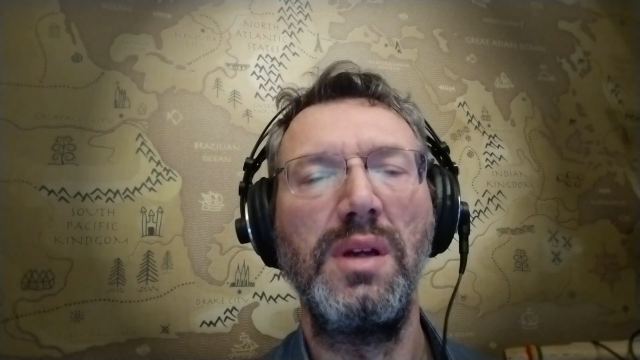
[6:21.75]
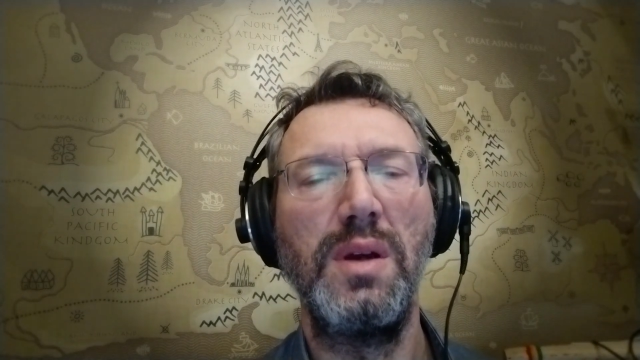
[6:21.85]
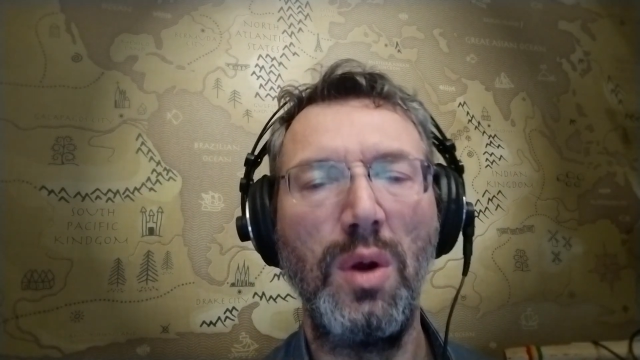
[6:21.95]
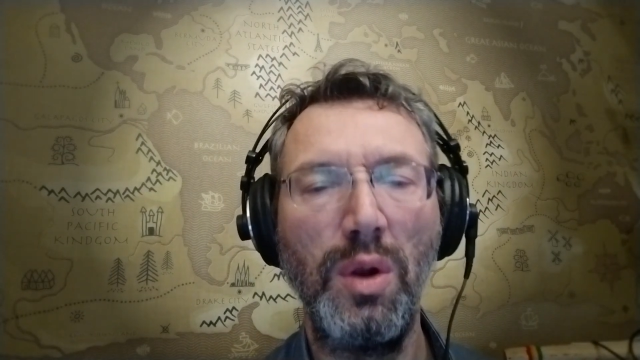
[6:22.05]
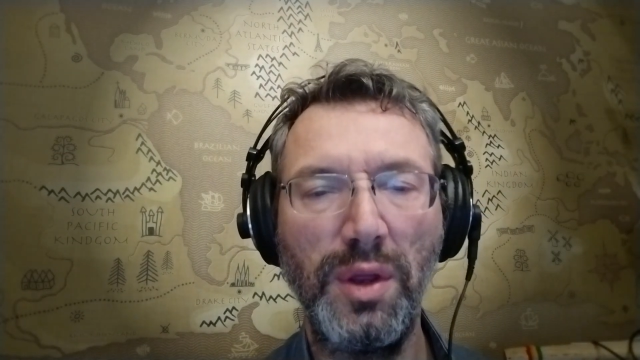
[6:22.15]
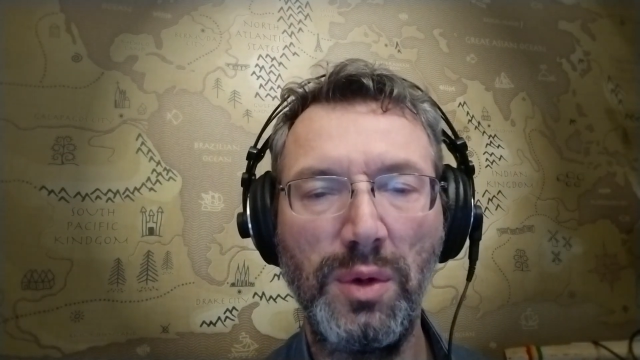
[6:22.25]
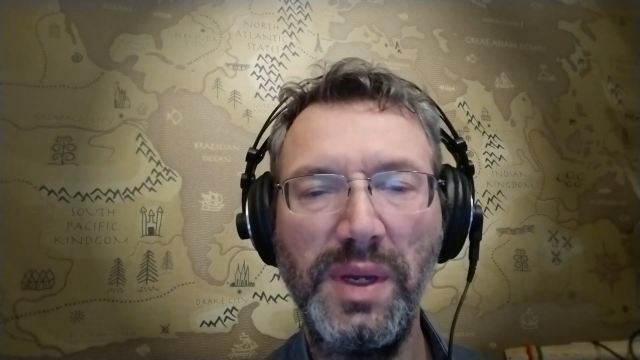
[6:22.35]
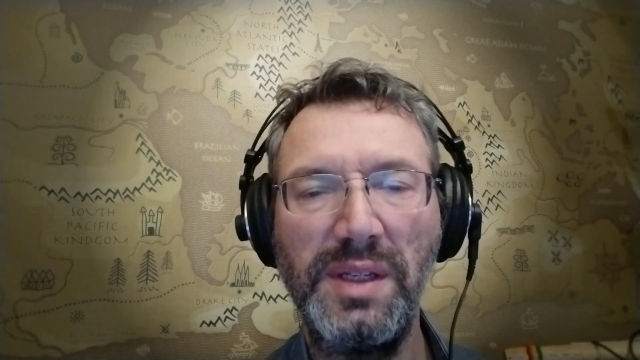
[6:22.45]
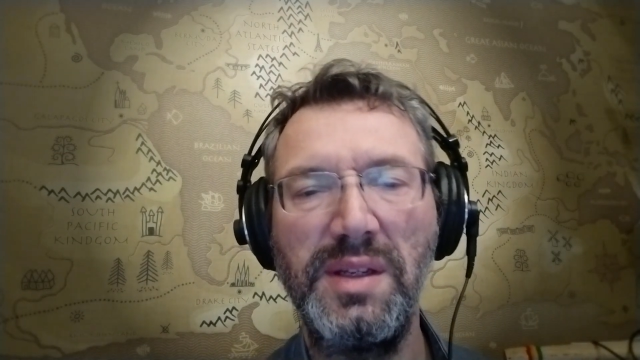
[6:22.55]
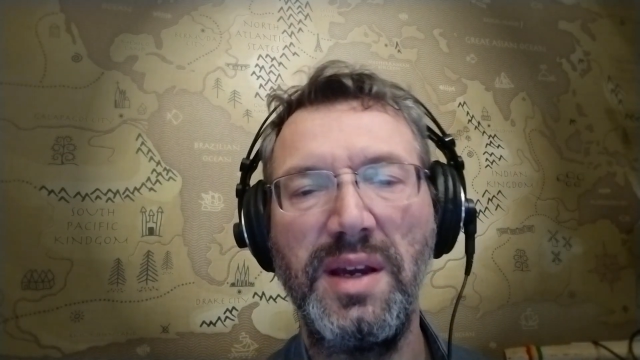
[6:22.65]
all the
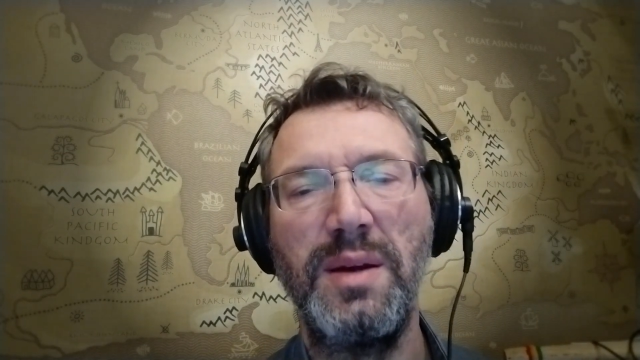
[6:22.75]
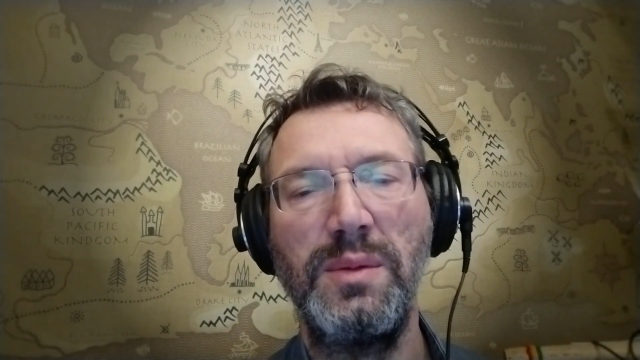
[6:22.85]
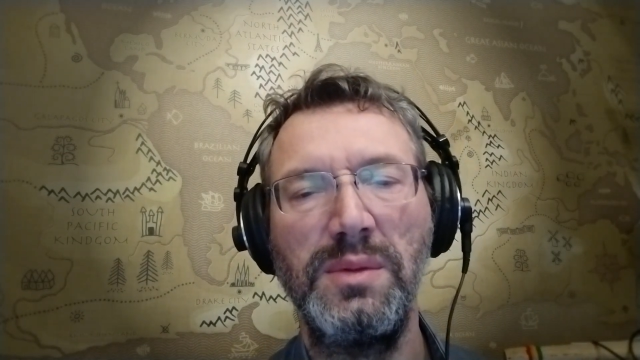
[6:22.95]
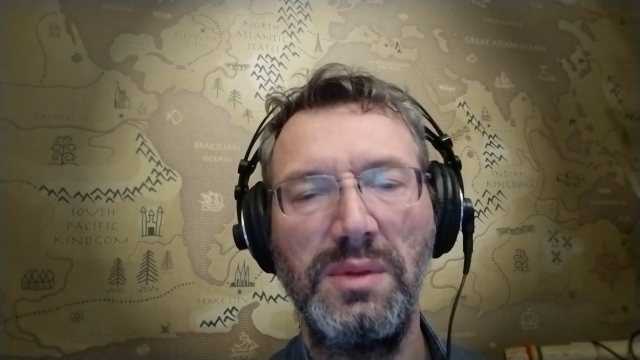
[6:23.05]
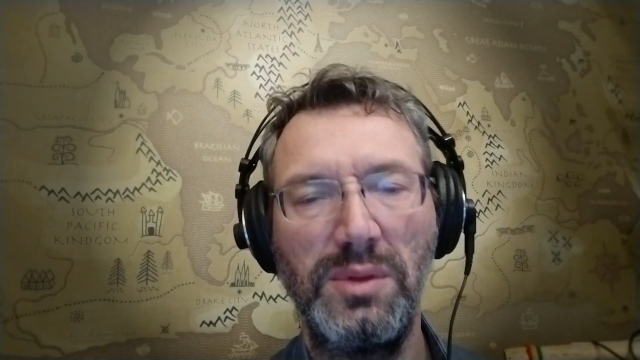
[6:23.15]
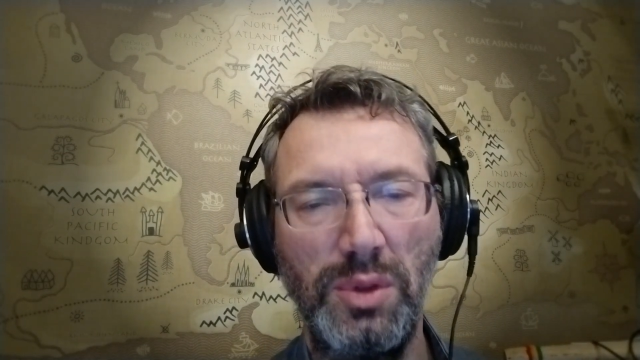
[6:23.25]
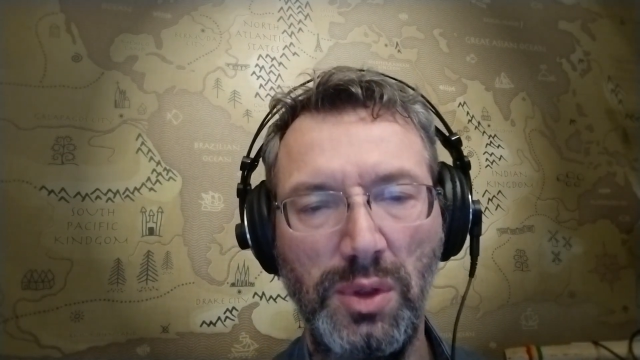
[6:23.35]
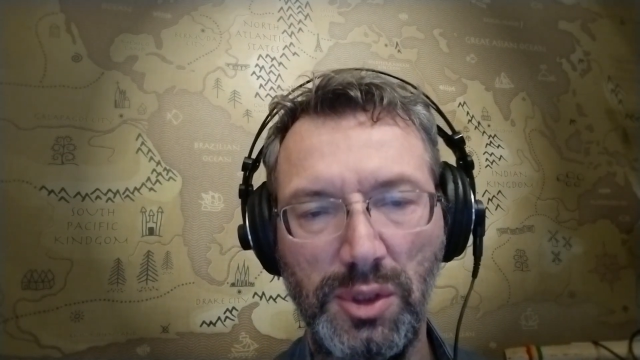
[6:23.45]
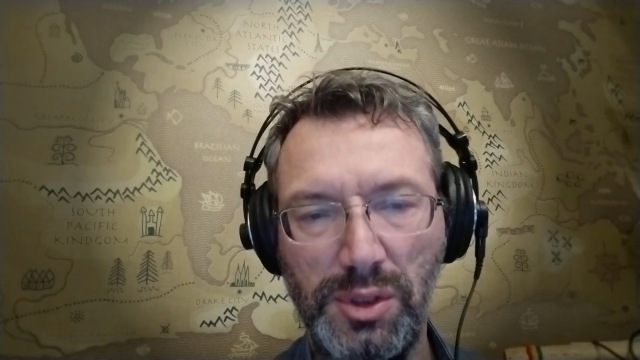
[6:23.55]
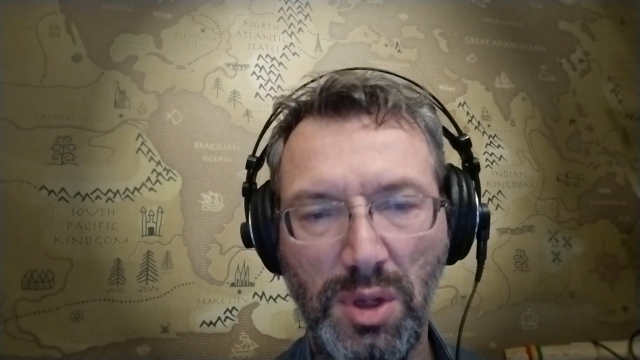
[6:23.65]
way down to
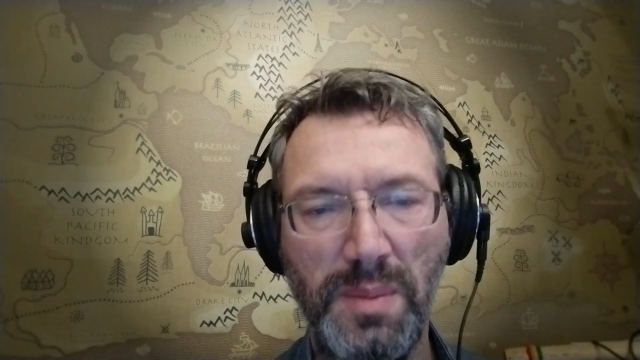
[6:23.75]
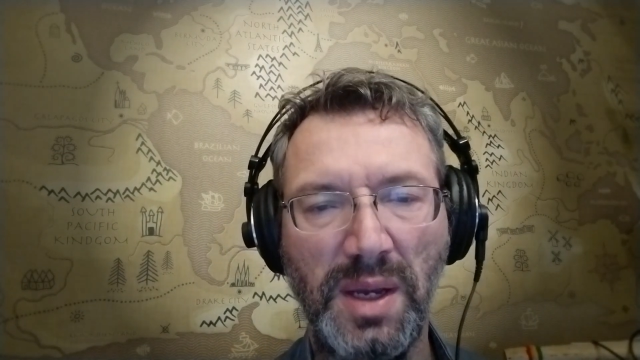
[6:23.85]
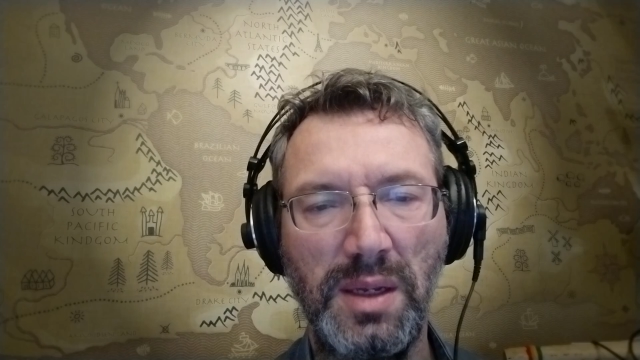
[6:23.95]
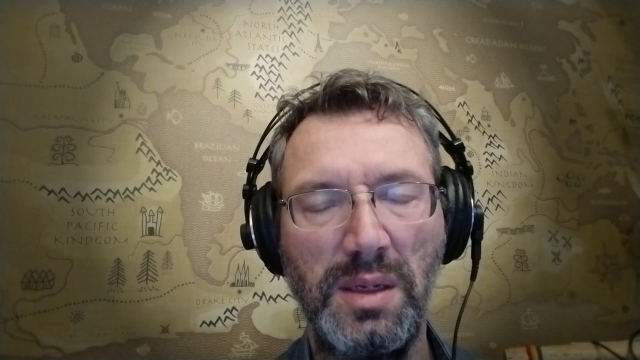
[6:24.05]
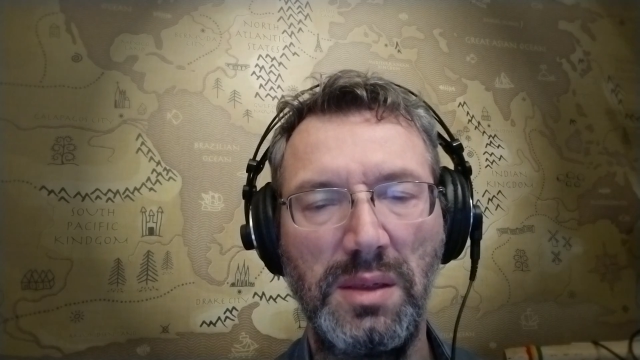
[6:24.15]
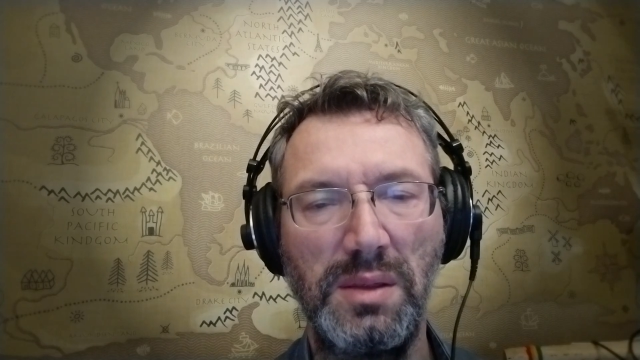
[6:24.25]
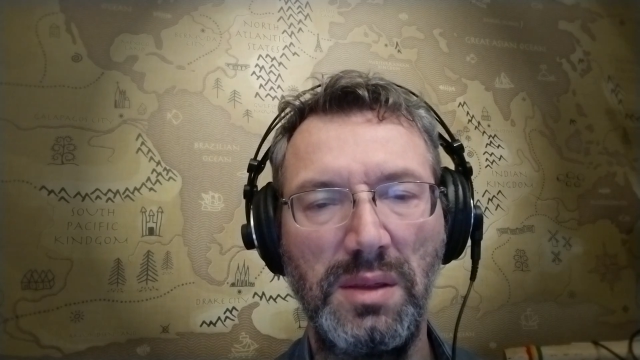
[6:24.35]
your stomach